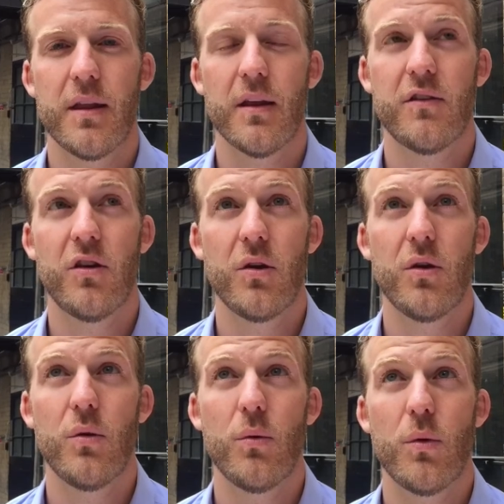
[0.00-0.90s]
The
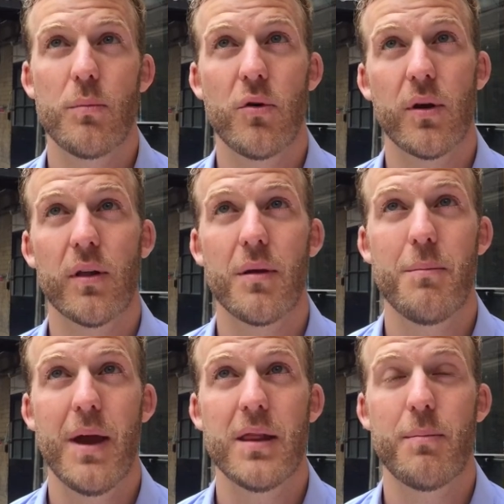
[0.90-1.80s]
two products that
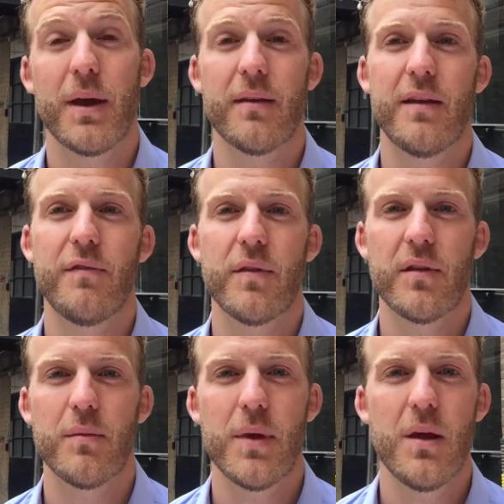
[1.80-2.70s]
made the biggest
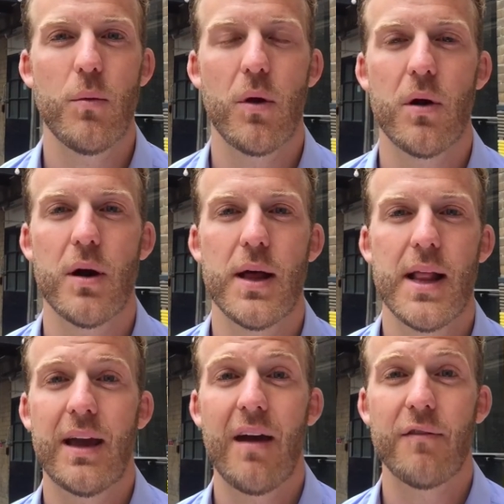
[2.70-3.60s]
difference to me were
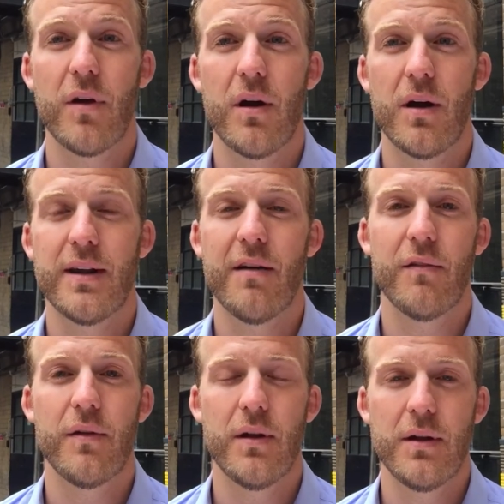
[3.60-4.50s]
Kevlar
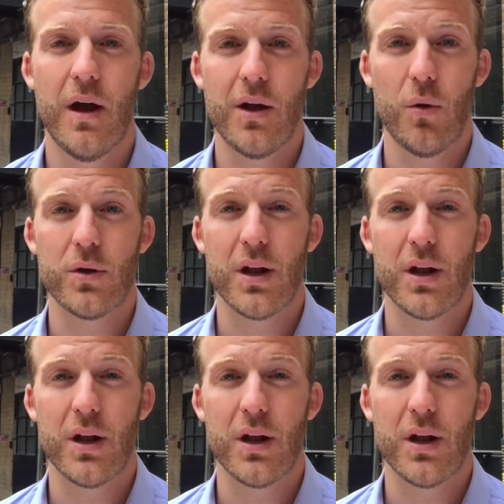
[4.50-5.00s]
nylon